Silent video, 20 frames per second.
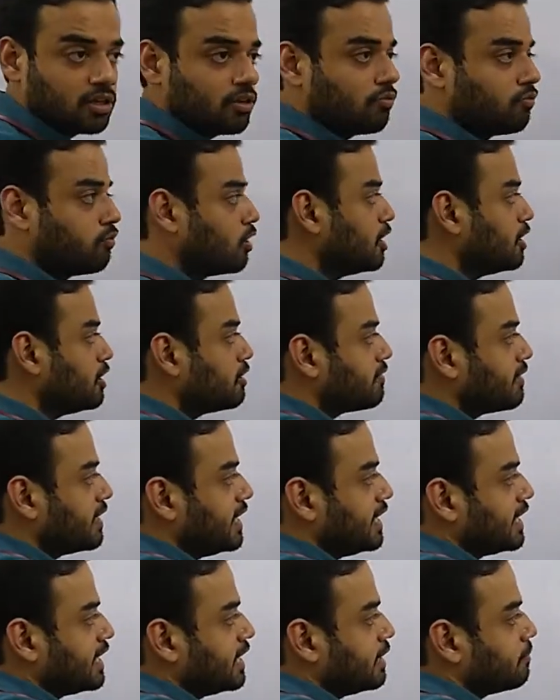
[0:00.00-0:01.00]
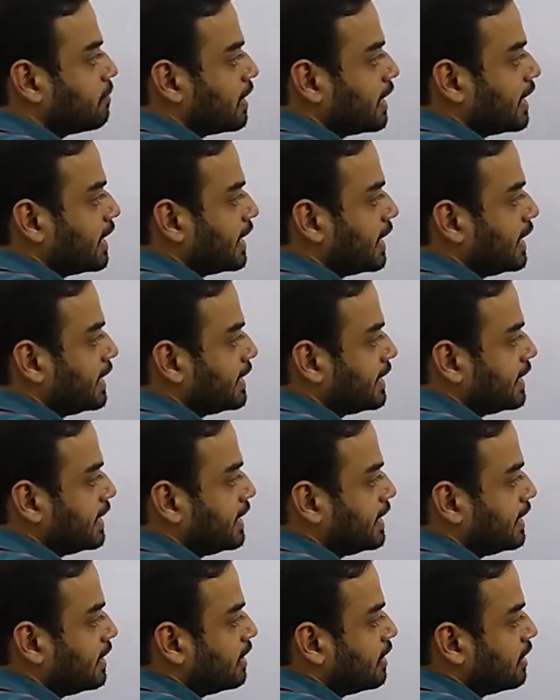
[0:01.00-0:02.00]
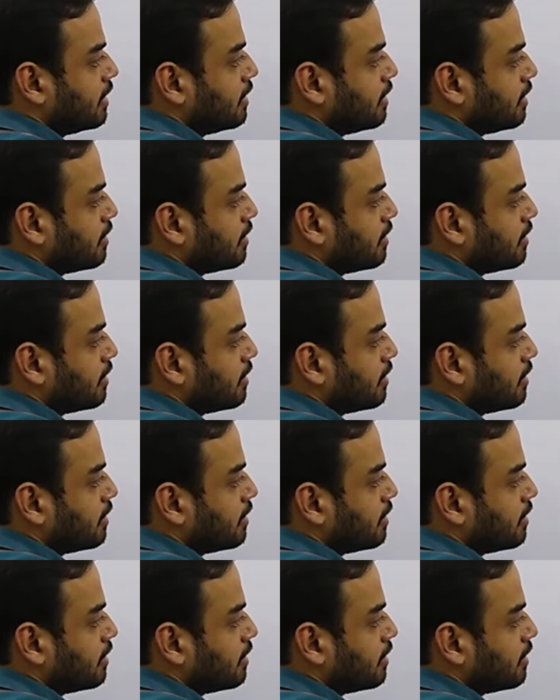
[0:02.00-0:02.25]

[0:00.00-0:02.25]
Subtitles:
120 by 80